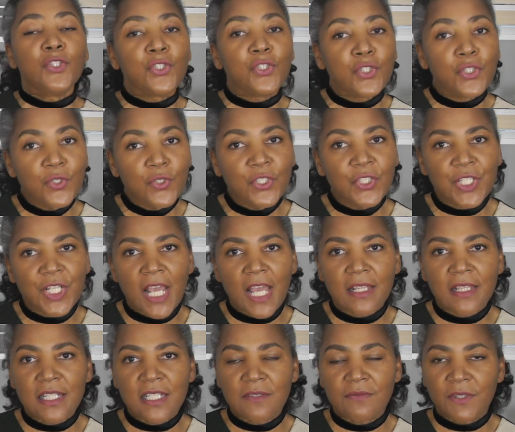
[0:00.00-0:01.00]
do
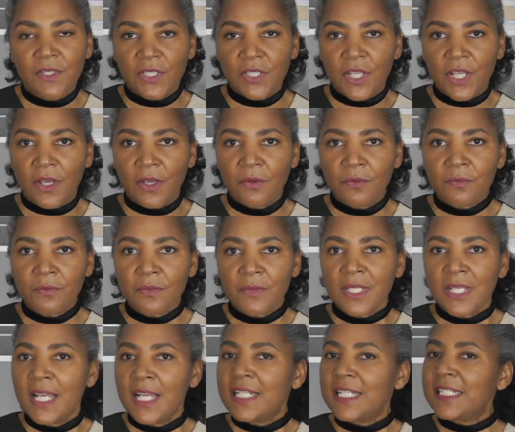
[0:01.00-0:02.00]
share this video
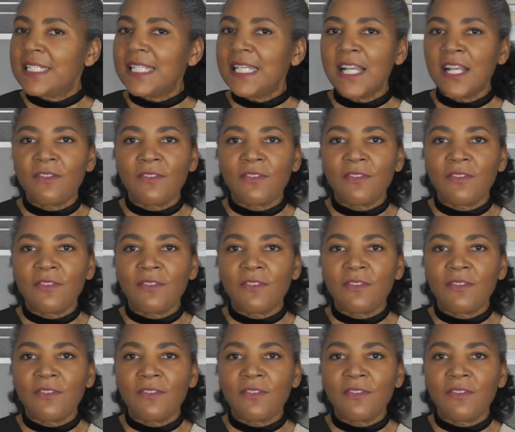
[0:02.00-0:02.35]
stick